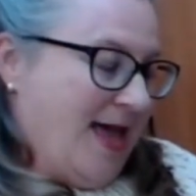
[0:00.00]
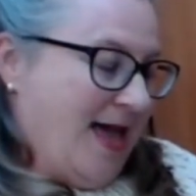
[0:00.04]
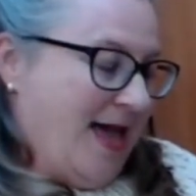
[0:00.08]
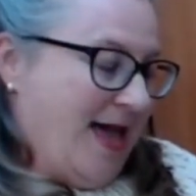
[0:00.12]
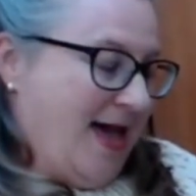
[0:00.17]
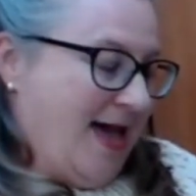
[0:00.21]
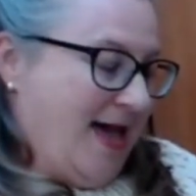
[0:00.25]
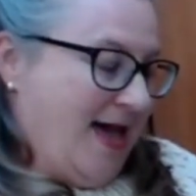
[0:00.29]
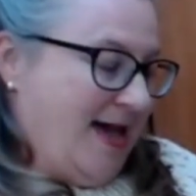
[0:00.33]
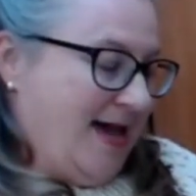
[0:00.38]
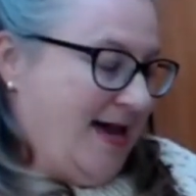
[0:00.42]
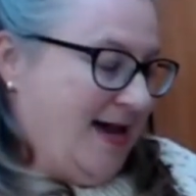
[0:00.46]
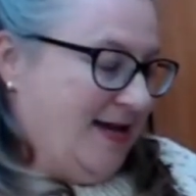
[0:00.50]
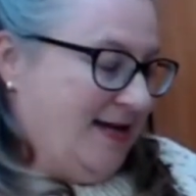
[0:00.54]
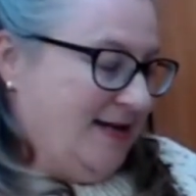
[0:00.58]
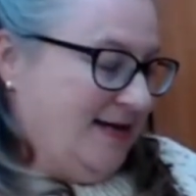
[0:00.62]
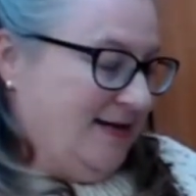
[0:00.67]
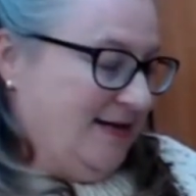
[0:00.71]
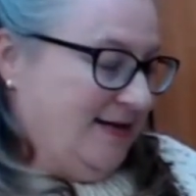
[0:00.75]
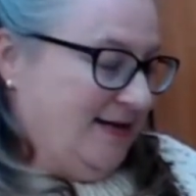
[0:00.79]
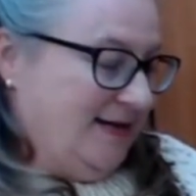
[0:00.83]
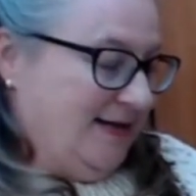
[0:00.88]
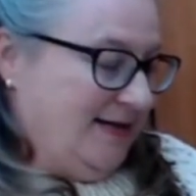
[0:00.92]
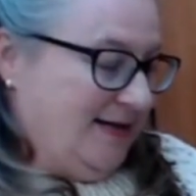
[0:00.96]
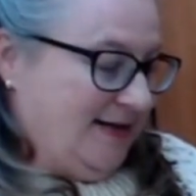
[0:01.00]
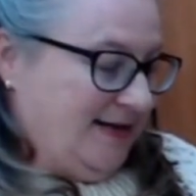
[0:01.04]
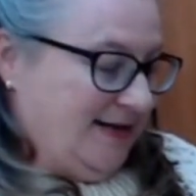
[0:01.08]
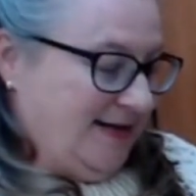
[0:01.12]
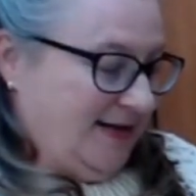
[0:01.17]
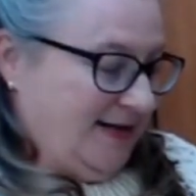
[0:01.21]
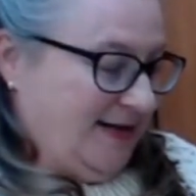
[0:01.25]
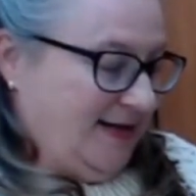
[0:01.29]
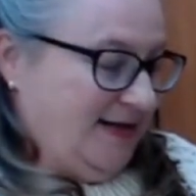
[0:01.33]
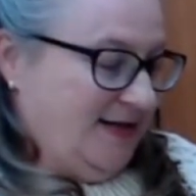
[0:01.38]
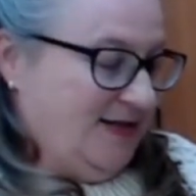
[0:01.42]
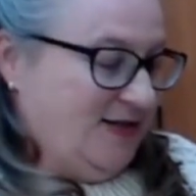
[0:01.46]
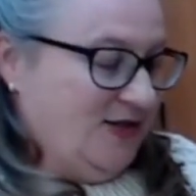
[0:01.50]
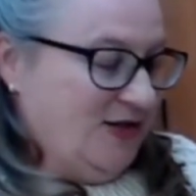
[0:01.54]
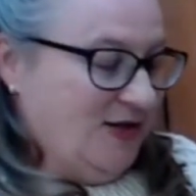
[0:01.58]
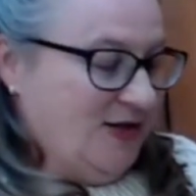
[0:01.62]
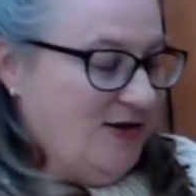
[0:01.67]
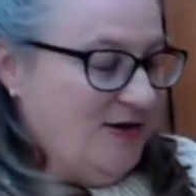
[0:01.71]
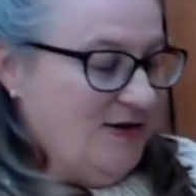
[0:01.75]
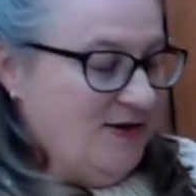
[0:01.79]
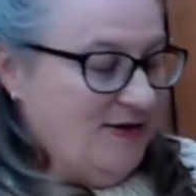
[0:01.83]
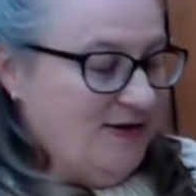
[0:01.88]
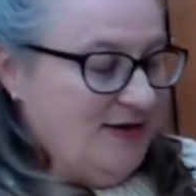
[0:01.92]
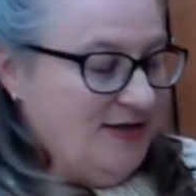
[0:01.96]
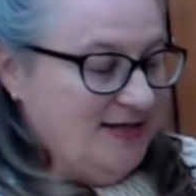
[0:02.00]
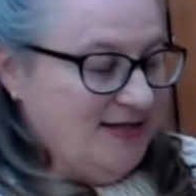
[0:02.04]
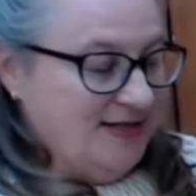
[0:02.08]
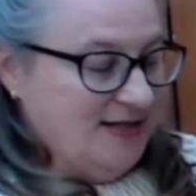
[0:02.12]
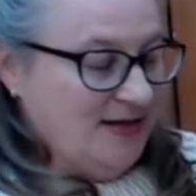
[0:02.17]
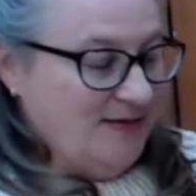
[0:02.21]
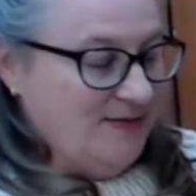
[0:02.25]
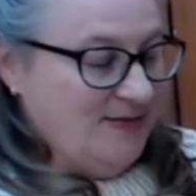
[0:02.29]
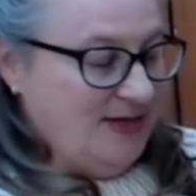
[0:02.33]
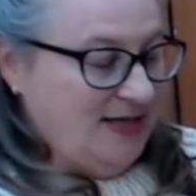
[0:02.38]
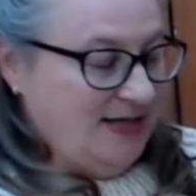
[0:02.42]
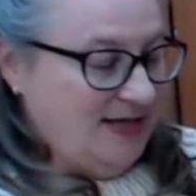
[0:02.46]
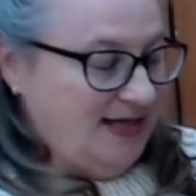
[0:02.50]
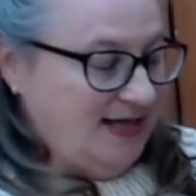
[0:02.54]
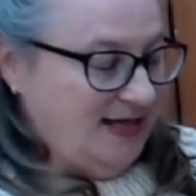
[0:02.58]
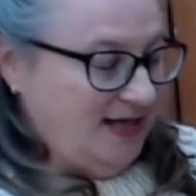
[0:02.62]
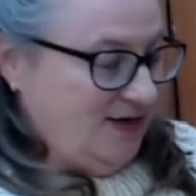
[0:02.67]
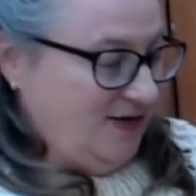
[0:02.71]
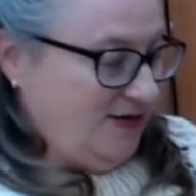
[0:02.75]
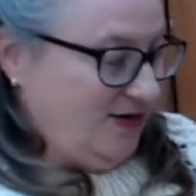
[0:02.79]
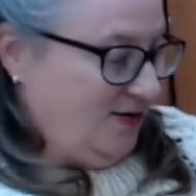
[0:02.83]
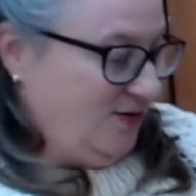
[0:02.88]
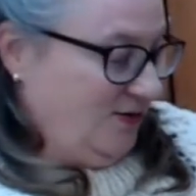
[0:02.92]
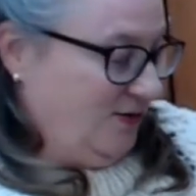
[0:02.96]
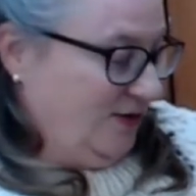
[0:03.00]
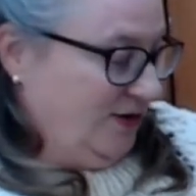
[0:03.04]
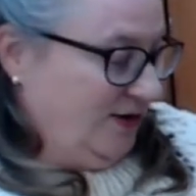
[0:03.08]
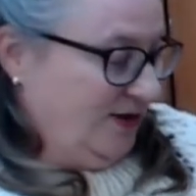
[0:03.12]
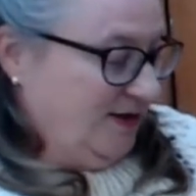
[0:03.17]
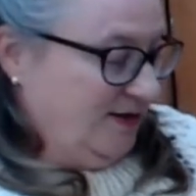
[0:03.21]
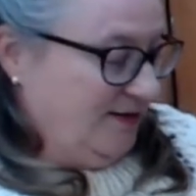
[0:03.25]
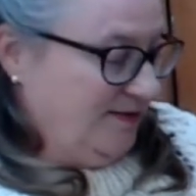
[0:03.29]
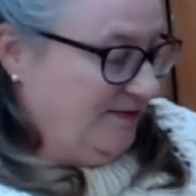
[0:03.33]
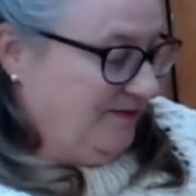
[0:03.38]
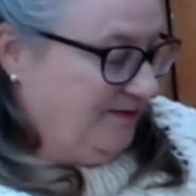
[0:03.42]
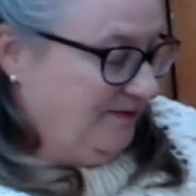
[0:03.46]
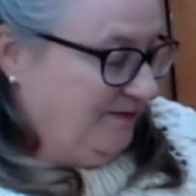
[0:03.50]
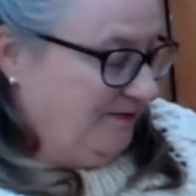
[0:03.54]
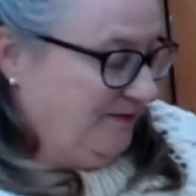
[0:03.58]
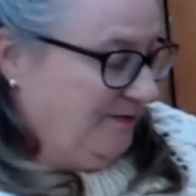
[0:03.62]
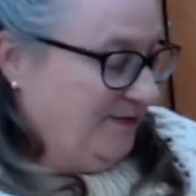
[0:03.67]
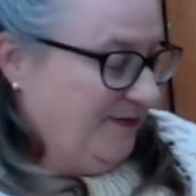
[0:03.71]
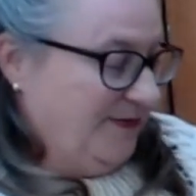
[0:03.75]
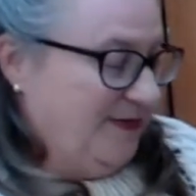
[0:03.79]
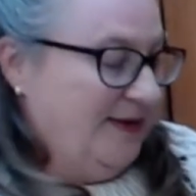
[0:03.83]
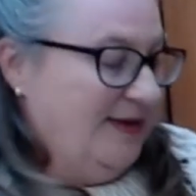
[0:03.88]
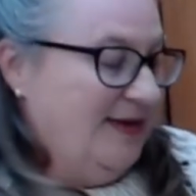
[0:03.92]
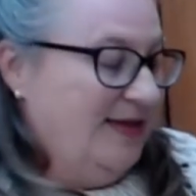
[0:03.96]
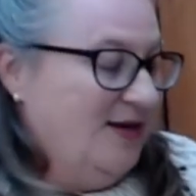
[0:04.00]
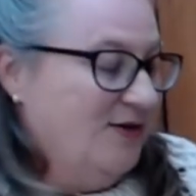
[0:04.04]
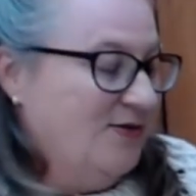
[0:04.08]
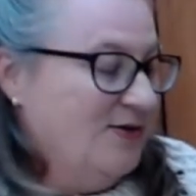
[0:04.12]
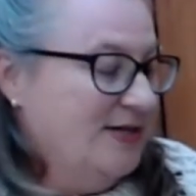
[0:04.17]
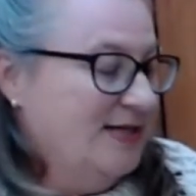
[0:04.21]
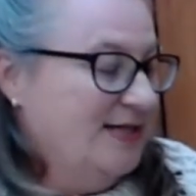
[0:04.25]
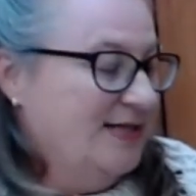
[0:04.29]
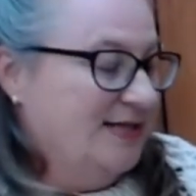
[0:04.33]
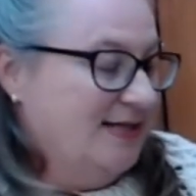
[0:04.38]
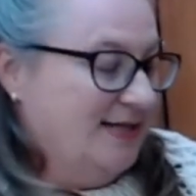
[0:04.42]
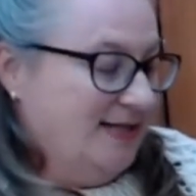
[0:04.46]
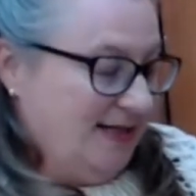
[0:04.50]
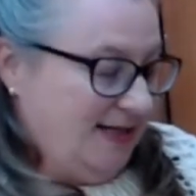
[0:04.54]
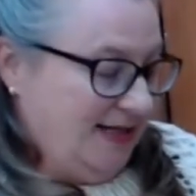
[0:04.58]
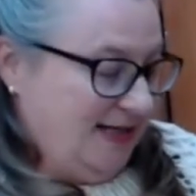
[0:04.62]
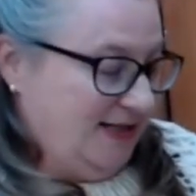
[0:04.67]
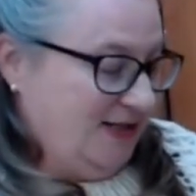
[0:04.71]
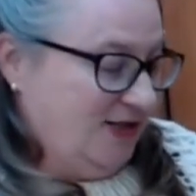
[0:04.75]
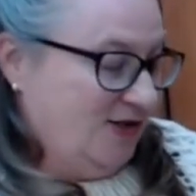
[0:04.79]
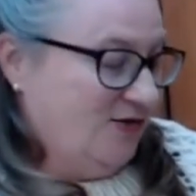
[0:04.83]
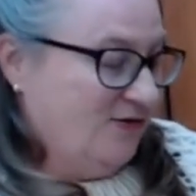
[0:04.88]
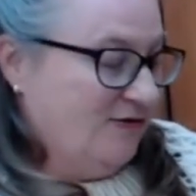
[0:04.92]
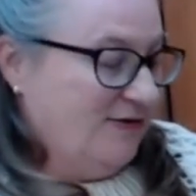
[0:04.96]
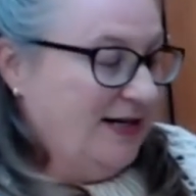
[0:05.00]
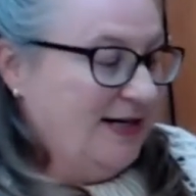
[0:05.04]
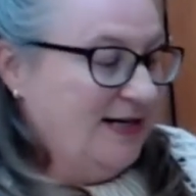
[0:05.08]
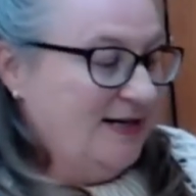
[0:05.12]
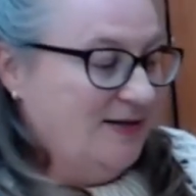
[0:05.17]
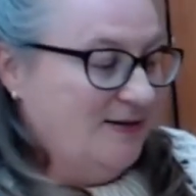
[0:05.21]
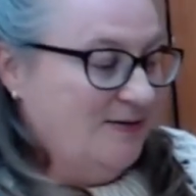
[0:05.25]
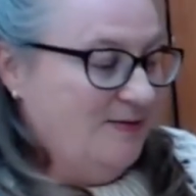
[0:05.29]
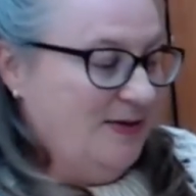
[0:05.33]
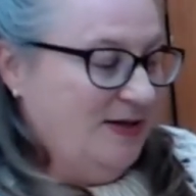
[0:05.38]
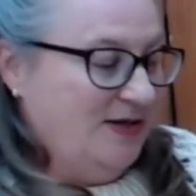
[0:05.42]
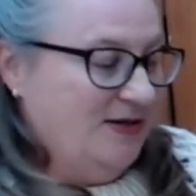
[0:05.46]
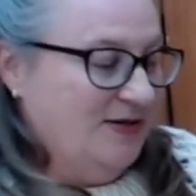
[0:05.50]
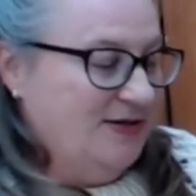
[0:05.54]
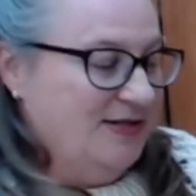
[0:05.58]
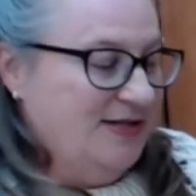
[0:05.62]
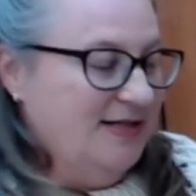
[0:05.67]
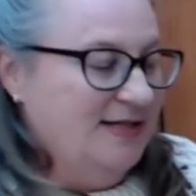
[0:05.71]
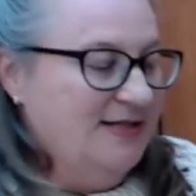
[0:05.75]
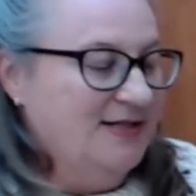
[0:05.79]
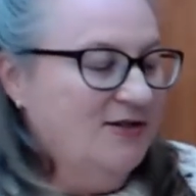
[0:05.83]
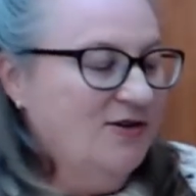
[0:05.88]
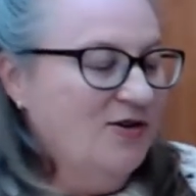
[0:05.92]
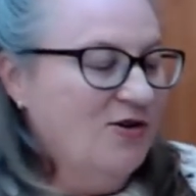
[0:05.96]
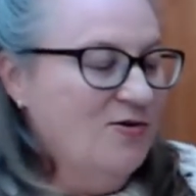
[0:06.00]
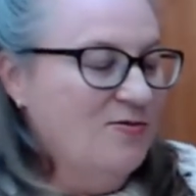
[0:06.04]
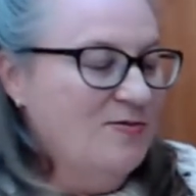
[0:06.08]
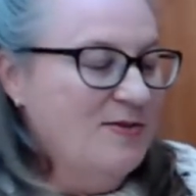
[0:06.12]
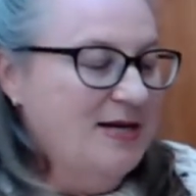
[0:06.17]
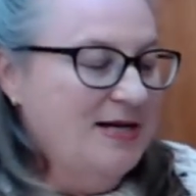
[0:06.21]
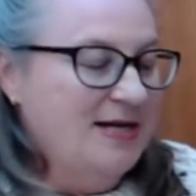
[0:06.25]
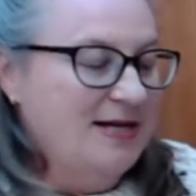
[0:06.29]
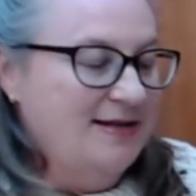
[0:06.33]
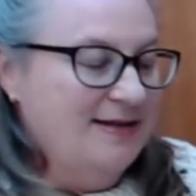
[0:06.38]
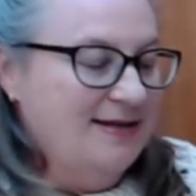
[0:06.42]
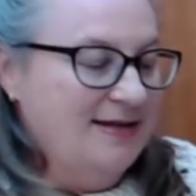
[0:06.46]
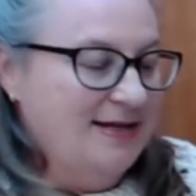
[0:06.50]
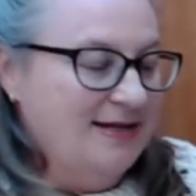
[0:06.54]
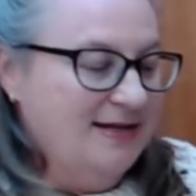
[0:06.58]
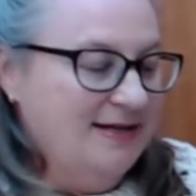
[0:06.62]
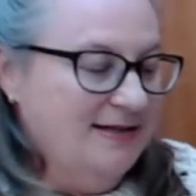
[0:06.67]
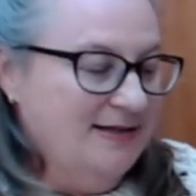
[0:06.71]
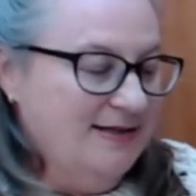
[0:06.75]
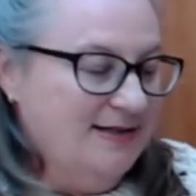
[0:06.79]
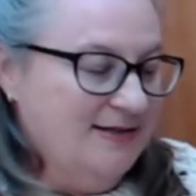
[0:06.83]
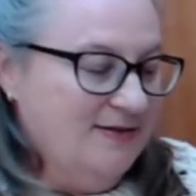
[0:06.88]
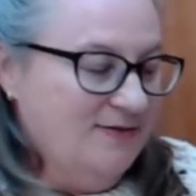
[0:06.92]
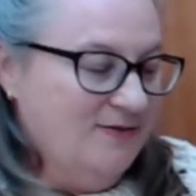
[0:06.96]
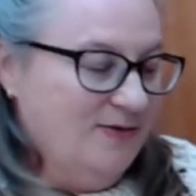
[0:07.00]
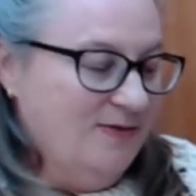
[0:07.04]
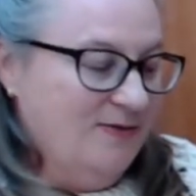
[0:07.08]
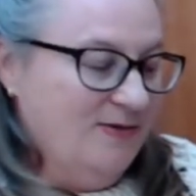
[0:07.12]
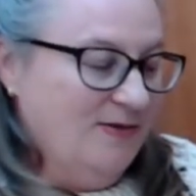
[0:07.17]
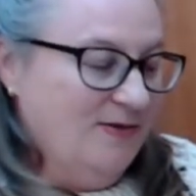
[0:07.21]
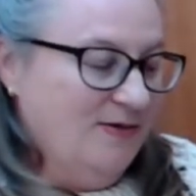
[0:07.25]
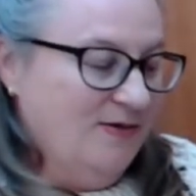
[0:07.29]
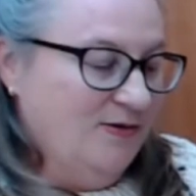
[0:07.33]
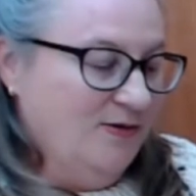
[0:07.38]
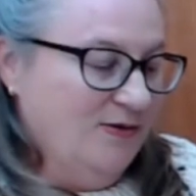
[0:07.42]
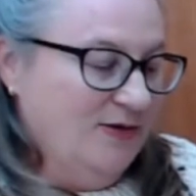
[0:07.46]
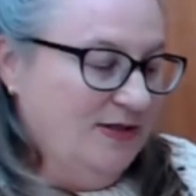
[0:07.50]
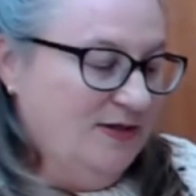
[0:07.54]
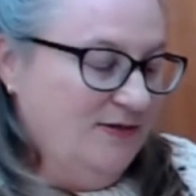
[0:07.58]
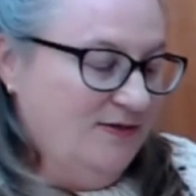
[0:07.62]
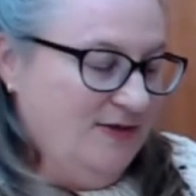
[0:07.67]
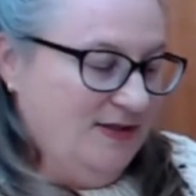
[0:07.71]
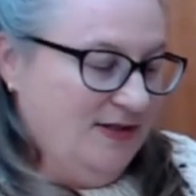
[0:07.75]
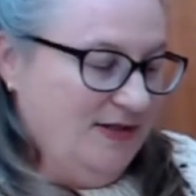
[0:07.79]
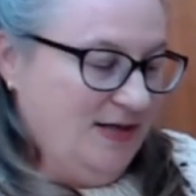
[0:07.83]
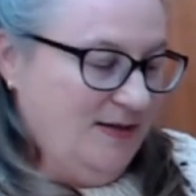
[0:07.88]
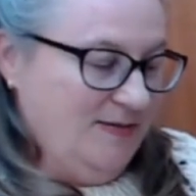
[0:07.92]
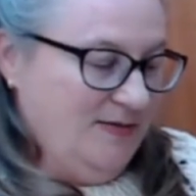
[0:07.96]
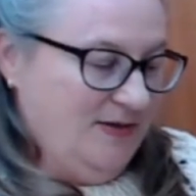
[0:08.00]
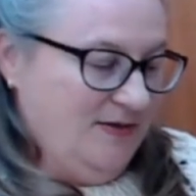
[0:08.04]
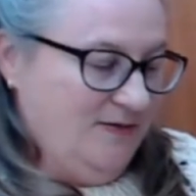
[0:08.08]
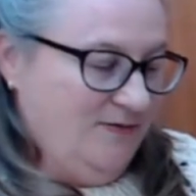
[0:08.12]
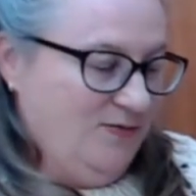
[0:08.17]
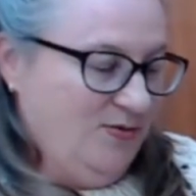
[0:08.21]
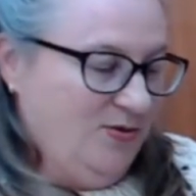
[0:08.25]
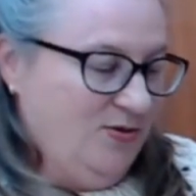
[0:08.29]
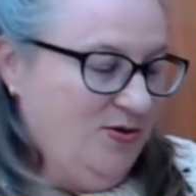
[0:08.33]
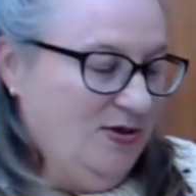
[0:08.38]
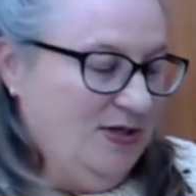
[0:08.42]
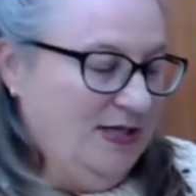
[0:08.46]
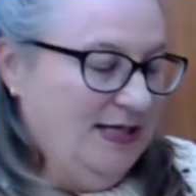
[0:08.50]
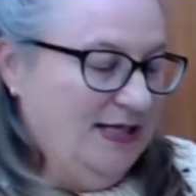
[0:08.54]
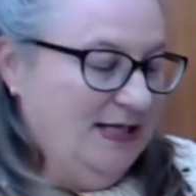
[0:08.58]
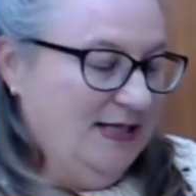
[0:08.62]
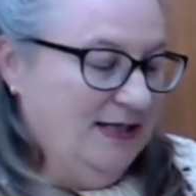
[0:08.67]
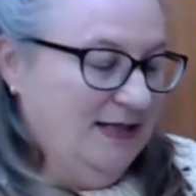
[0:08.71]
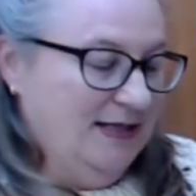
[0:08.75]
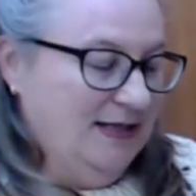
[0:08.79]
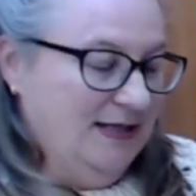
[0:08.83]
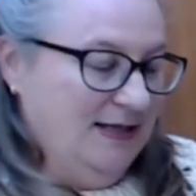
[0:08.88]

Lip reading: And so this time of the year in autumn, it's great because there's so many things from all the different types of pruning